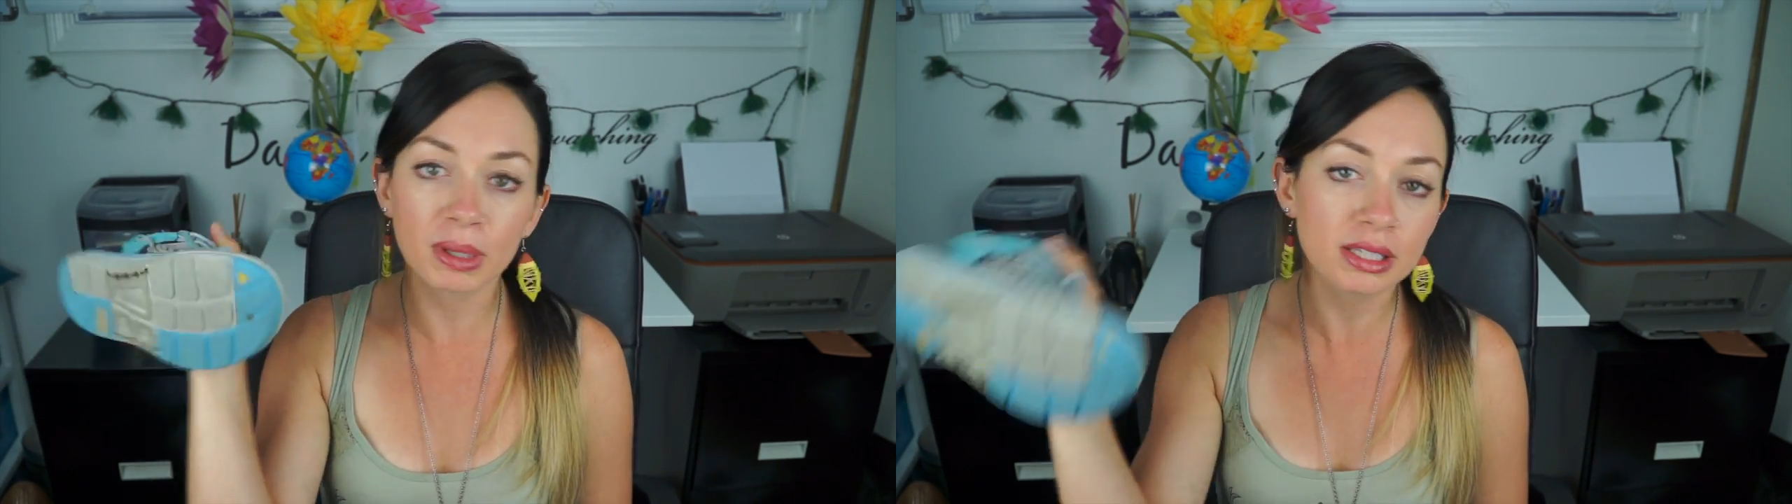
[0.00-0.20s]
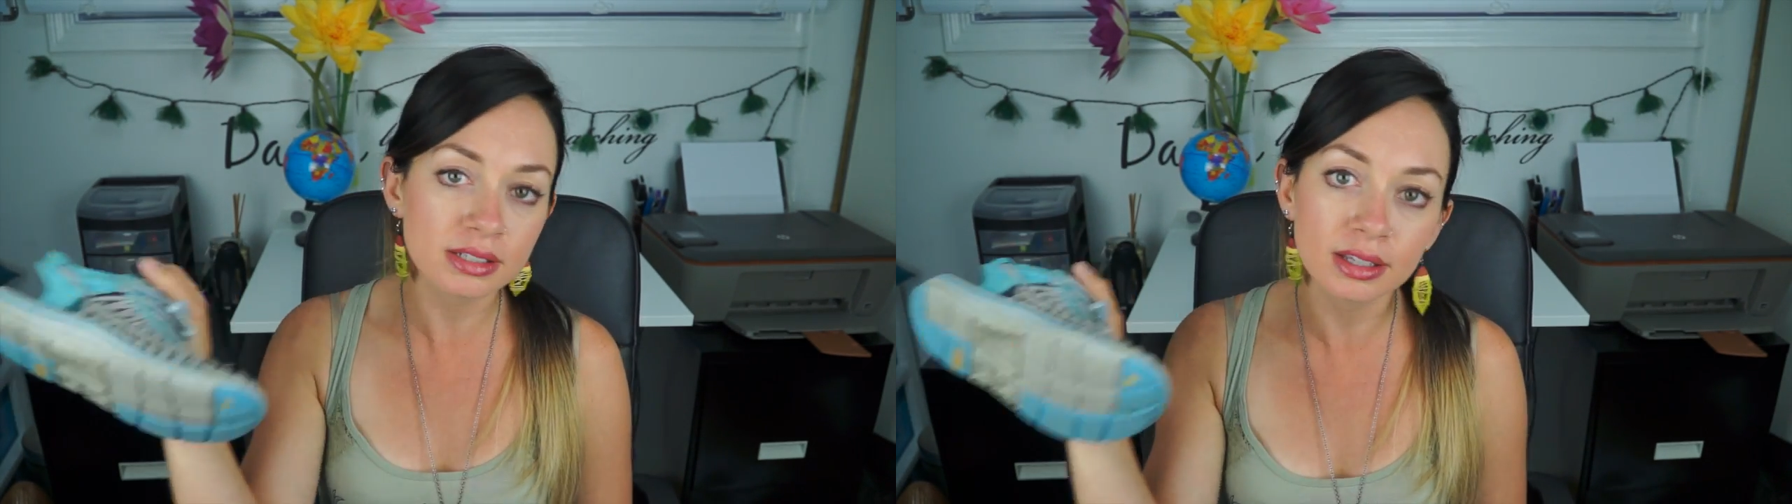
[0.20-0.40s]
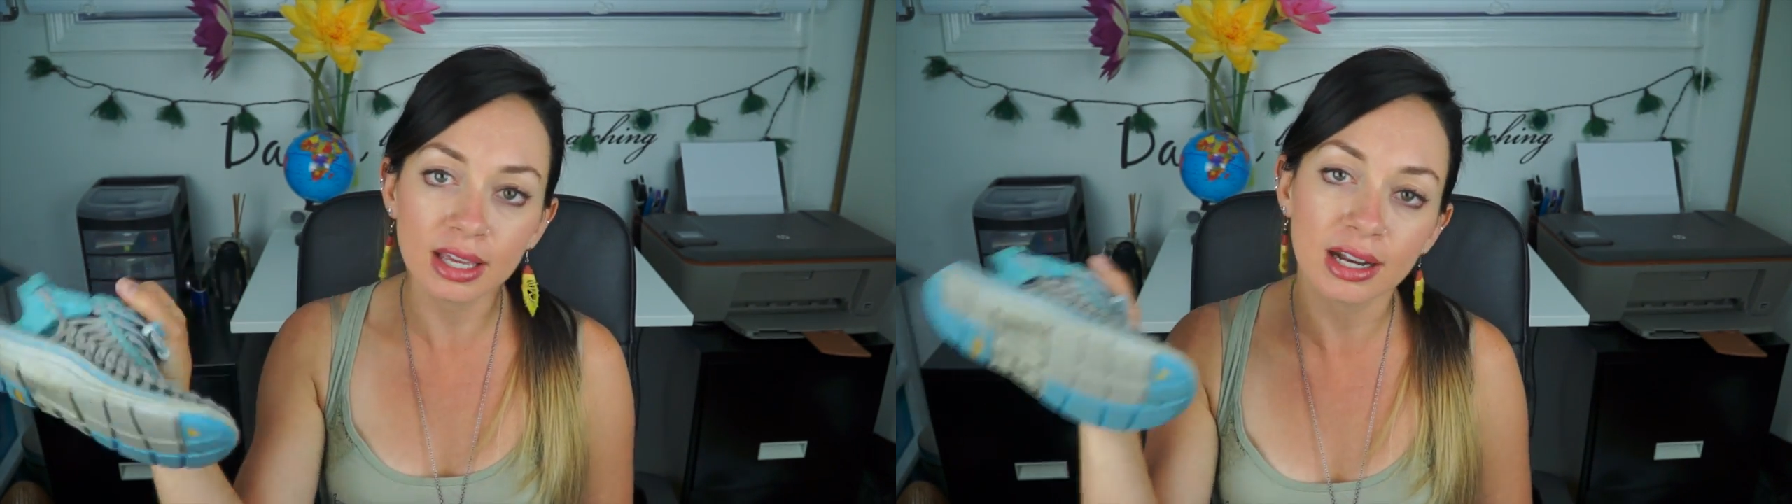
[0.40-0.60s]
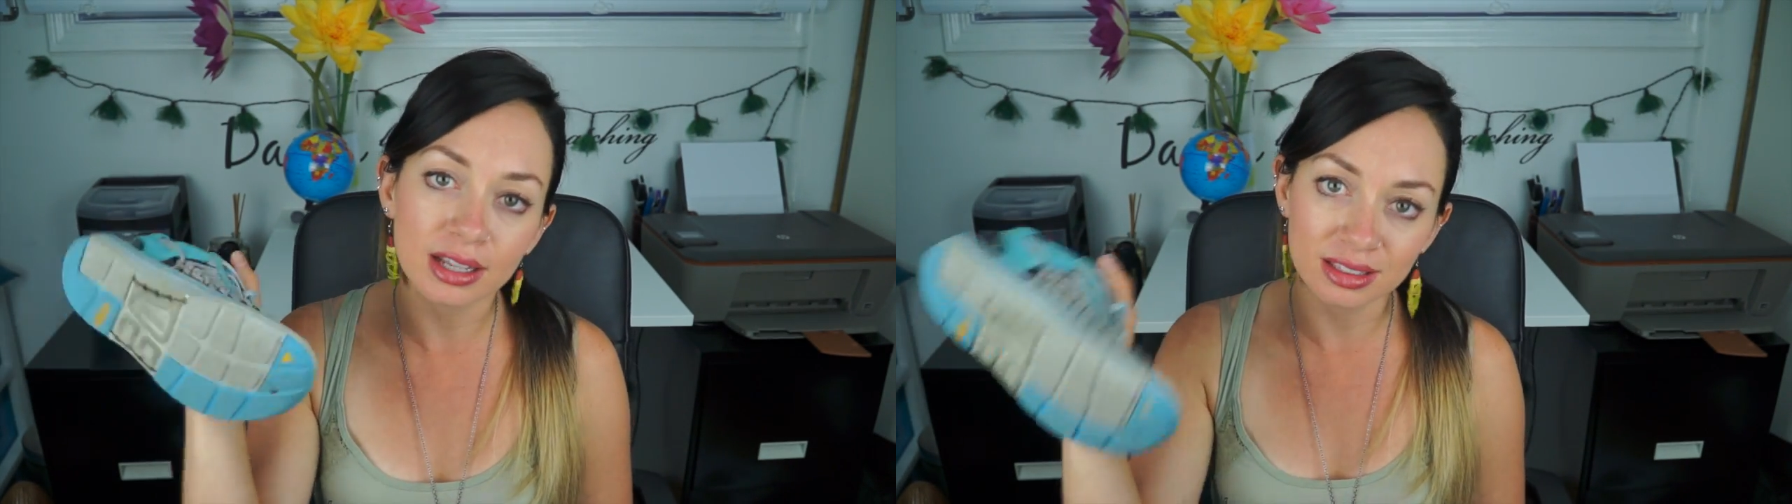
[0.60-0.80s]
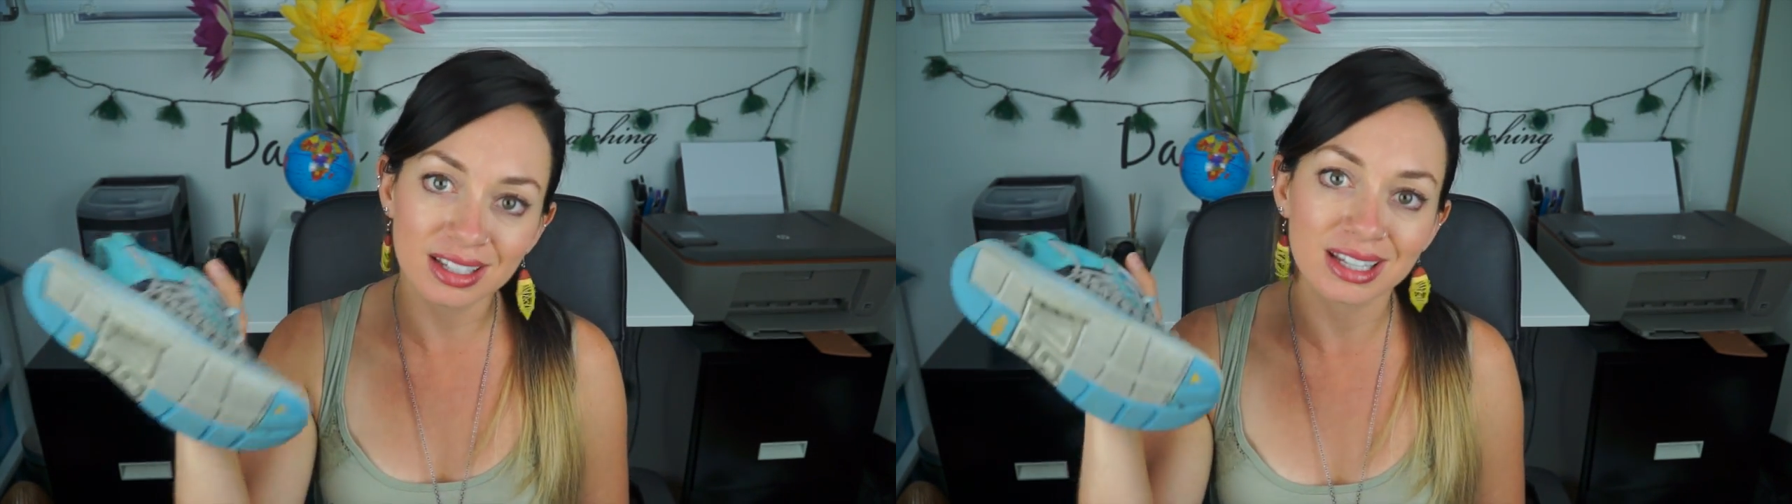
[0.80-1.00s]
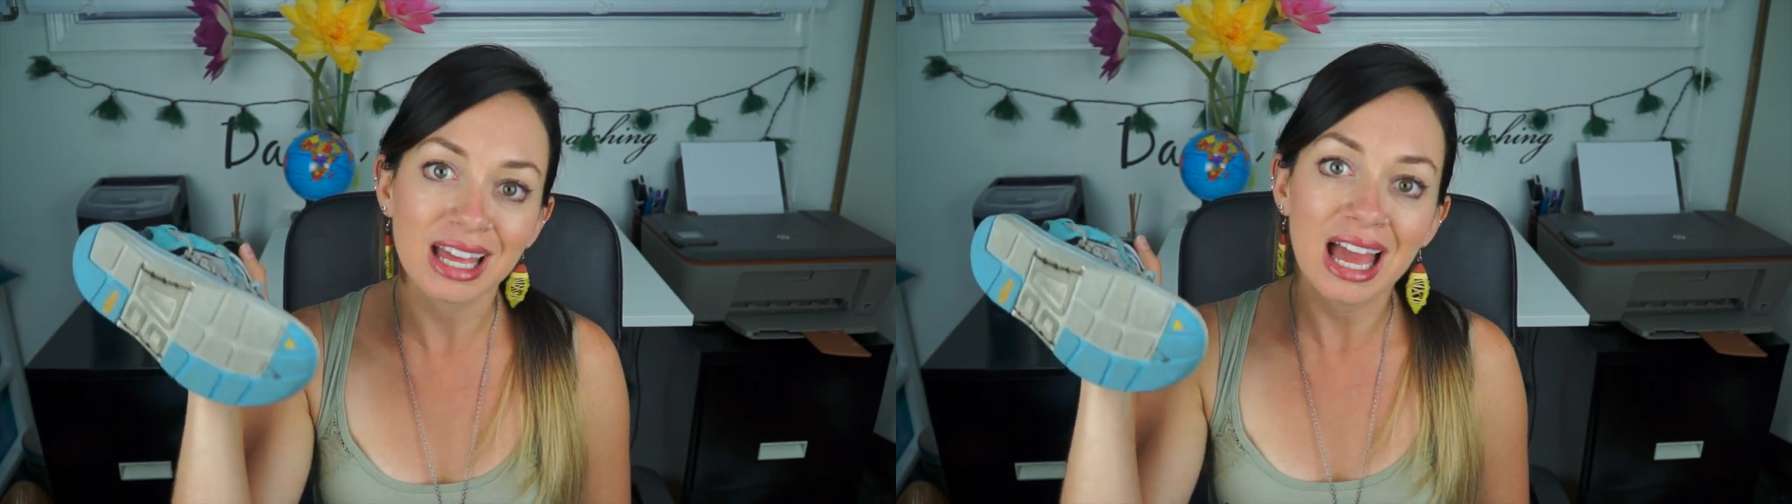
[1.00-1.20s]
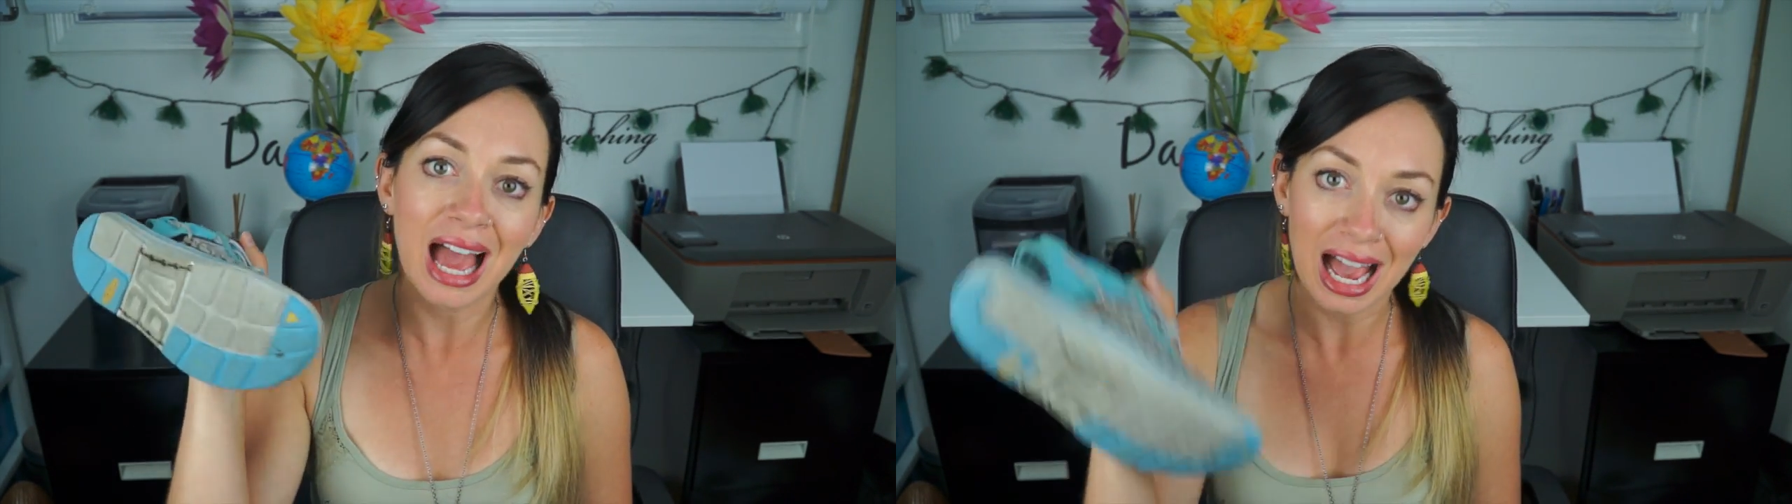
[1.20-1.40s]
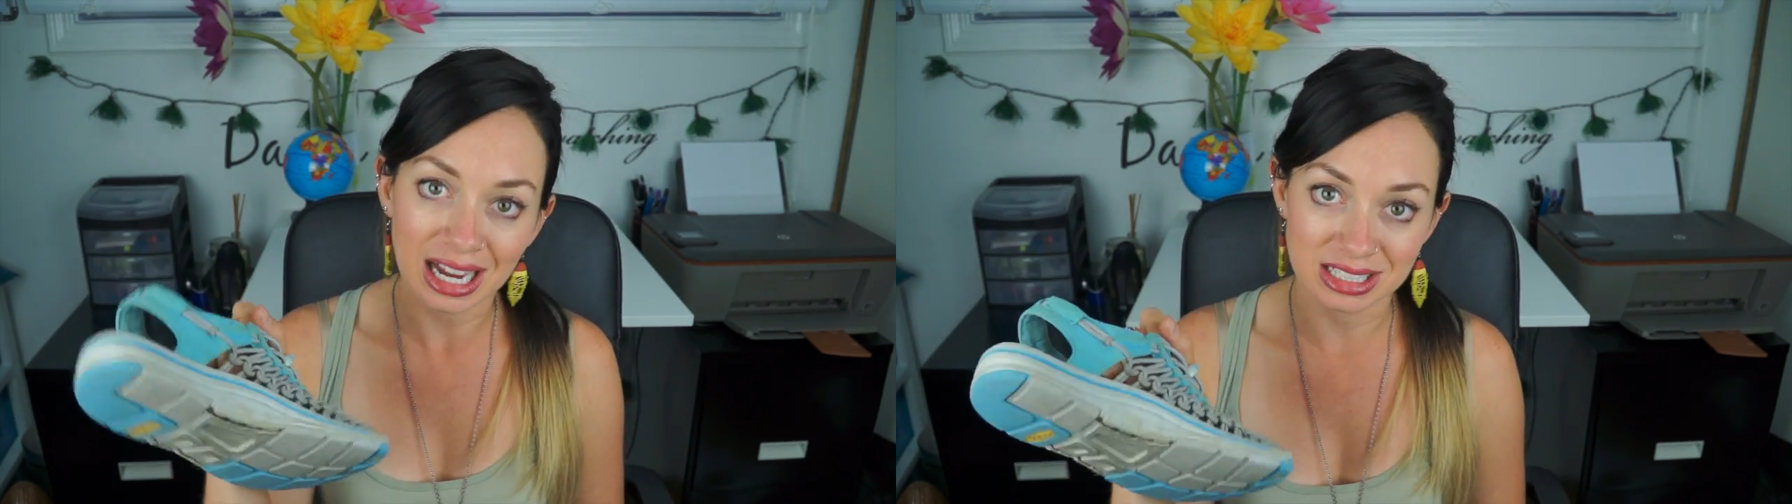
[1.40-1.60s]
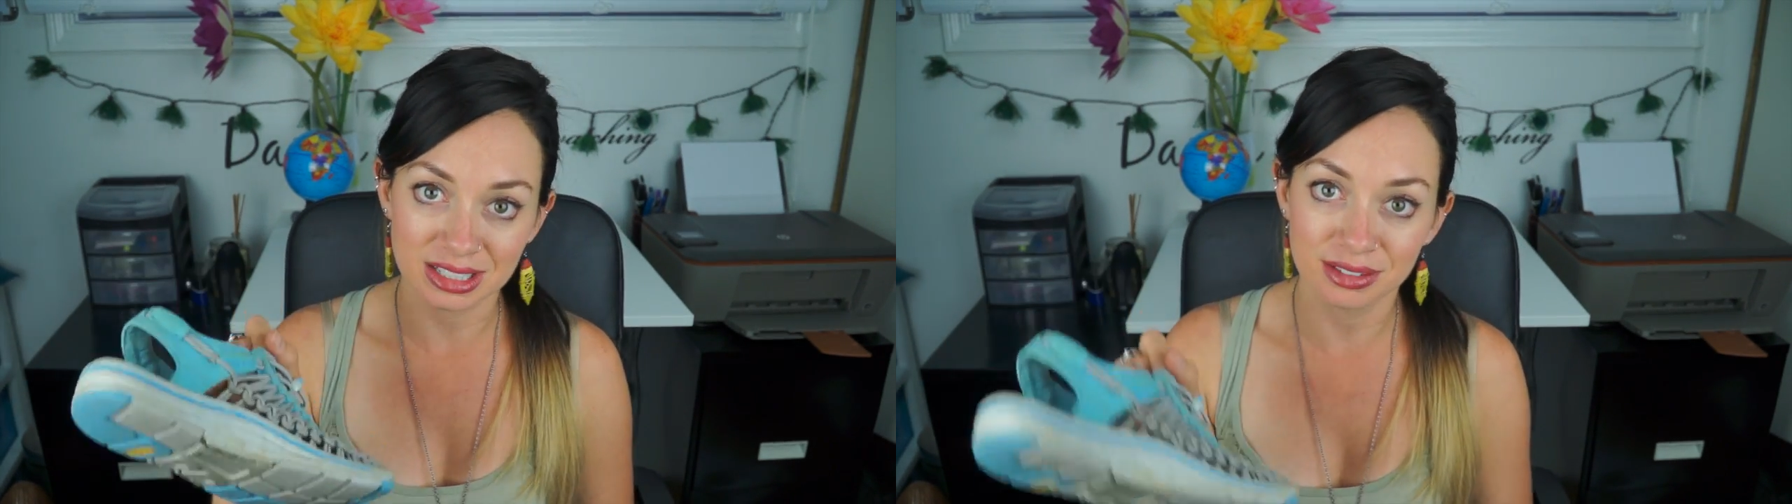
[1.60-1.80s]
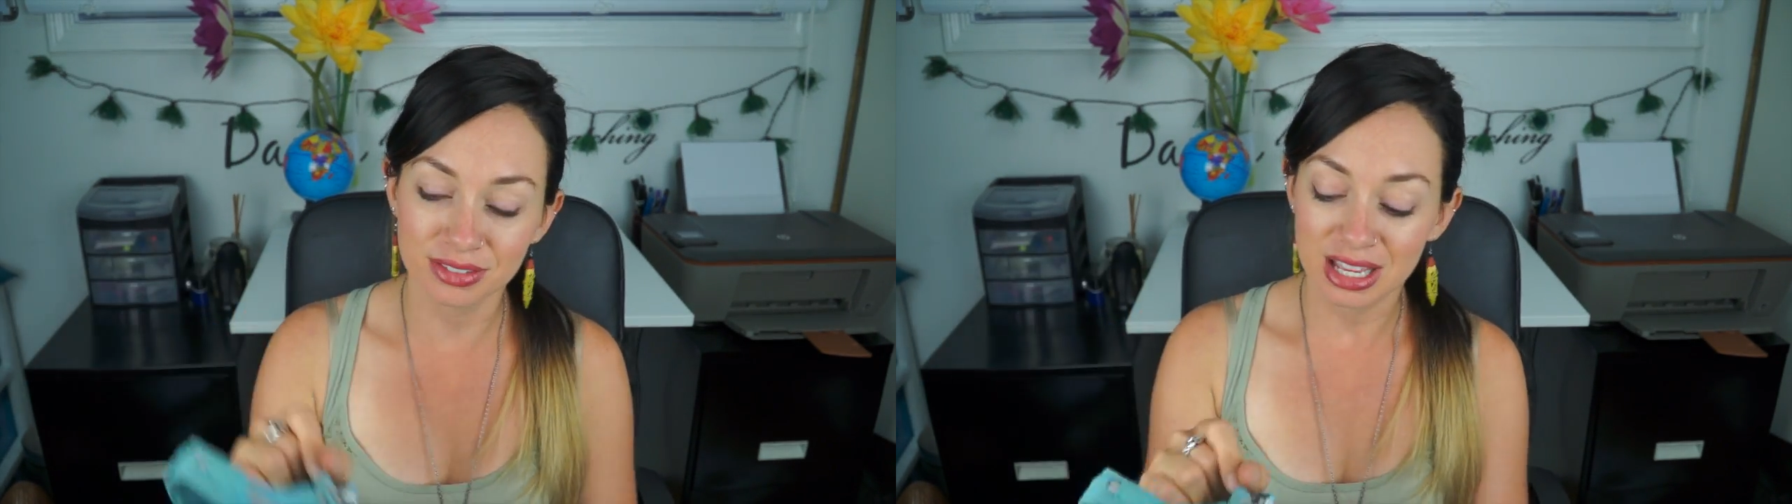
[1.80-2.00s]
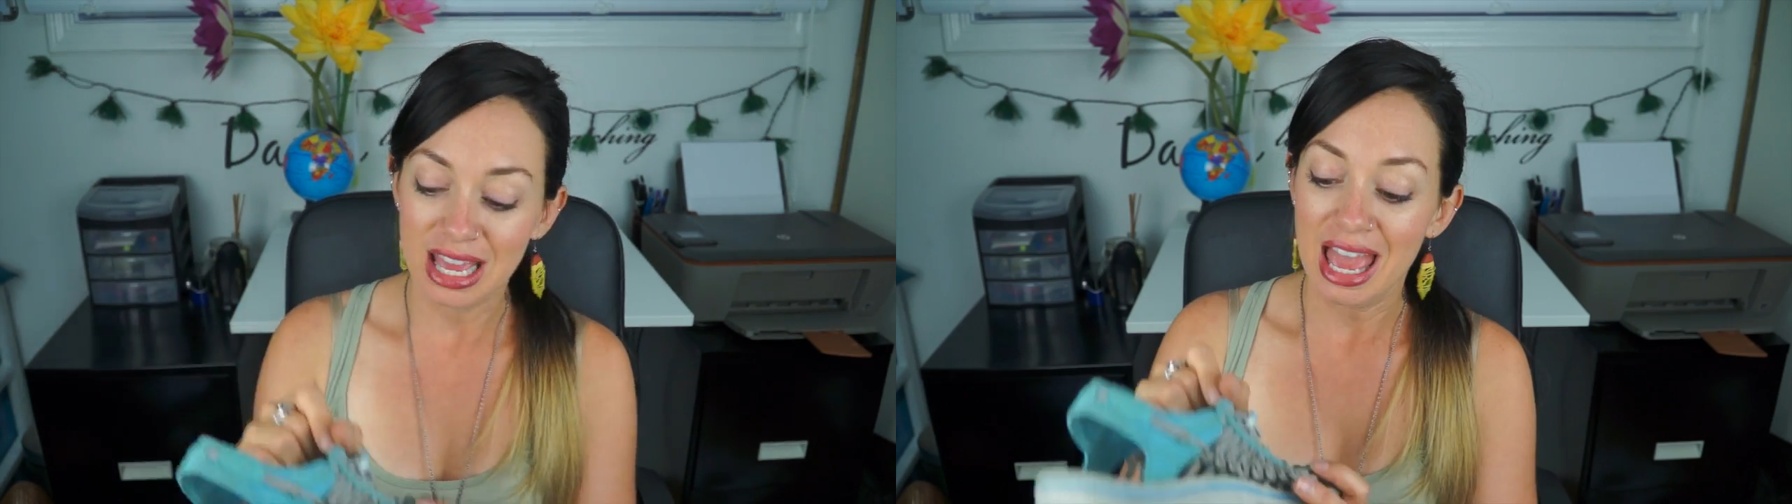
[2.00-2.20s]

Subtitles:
basically anything active.